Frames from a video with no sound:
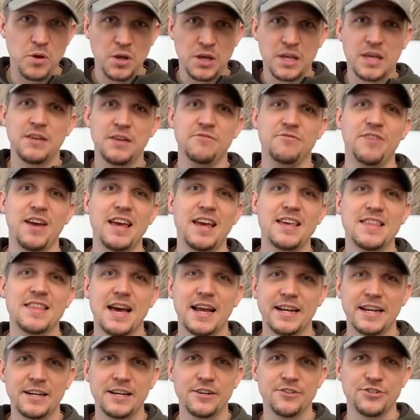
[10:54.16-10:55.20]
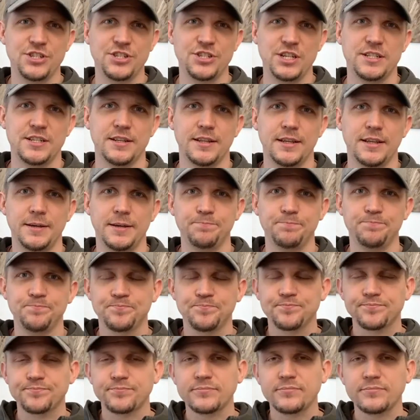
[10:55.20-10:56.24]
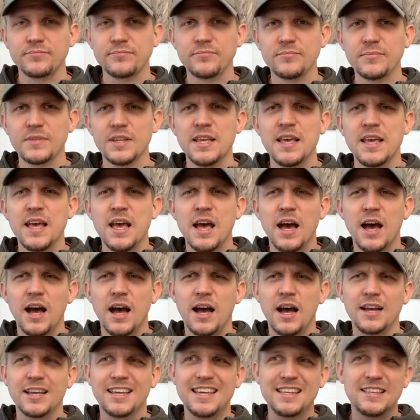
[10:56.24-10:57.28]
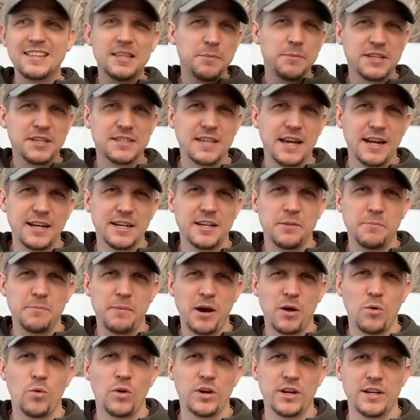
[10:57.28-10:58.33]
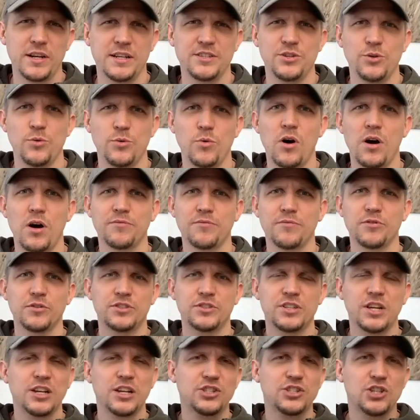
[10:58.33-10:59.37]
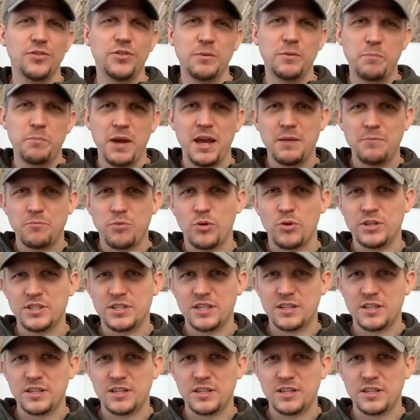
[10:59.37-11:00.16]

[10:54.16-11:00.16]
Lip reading: convey that energy to them. Get them excited about what it is you offer. Touch on the pain points